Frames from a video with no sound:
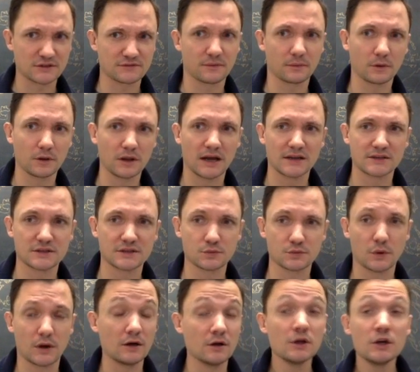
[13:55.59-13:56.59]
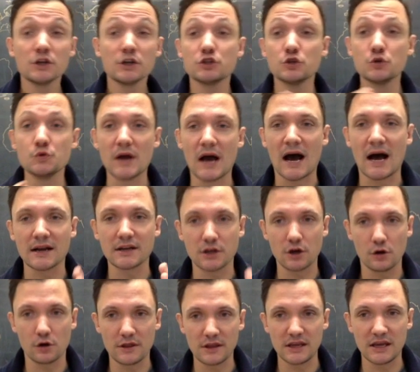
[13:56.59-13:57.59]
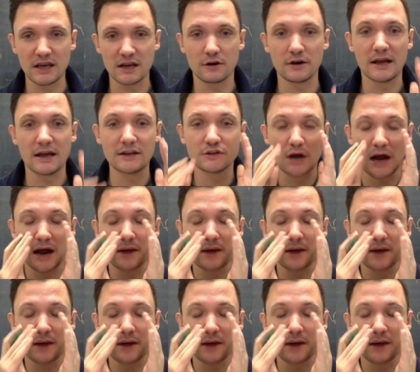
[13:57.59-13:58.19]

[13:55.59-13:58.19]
from class as well. Do not go to the internet.